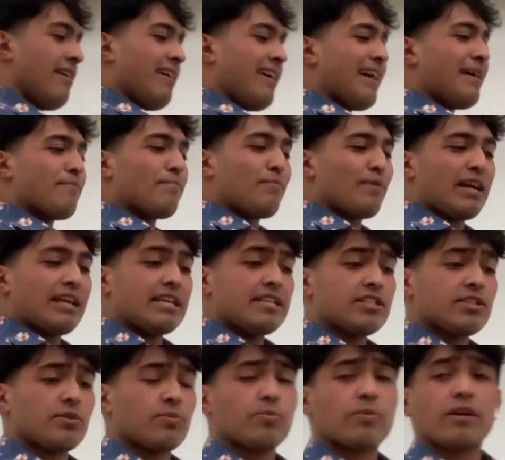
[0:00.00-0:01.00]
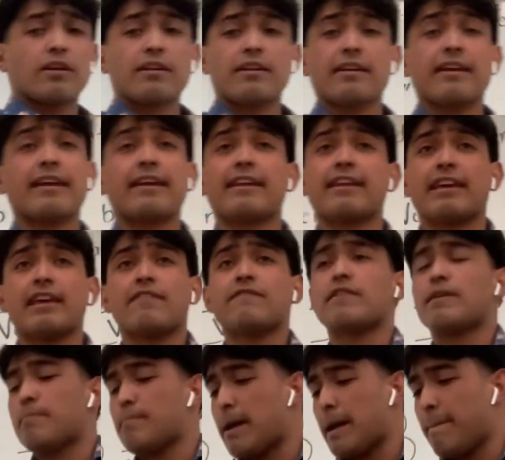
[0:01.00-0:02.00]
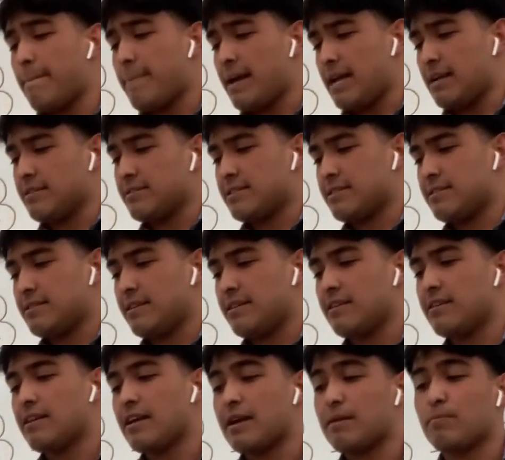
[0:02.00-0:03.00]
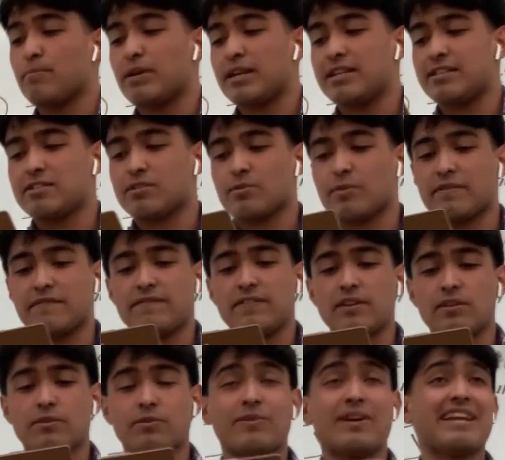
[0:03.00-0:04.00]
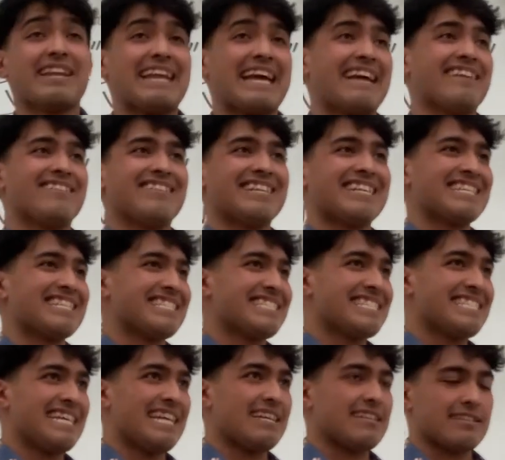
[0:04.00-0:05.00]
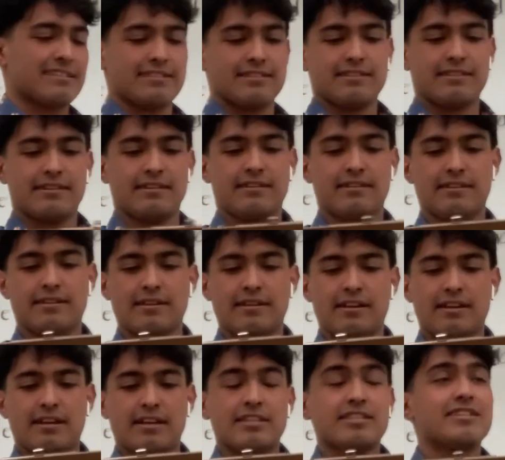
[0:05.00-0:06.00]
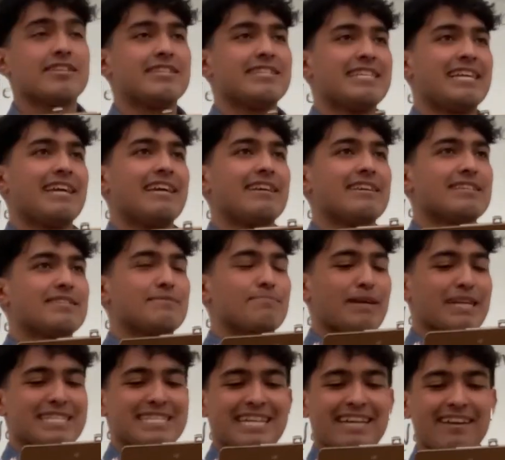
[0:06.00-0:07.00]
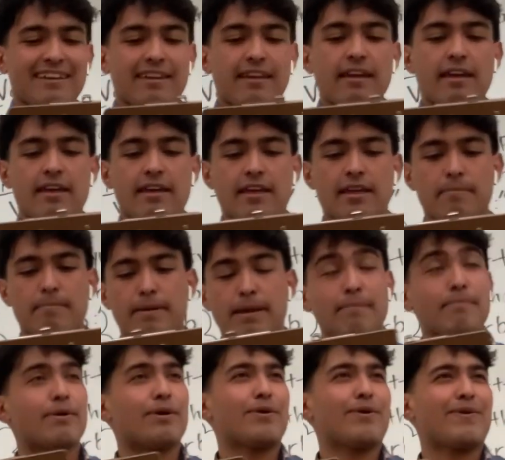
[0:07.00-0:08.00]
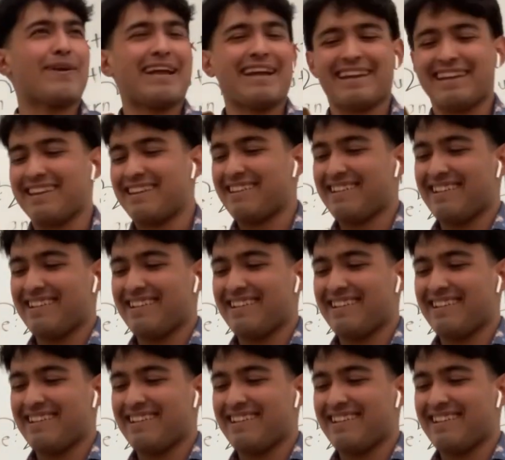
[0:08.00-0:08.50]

I'm ready to work and give it my best. I'm ready to review and analyze text. Today is my day, hip hip hooray.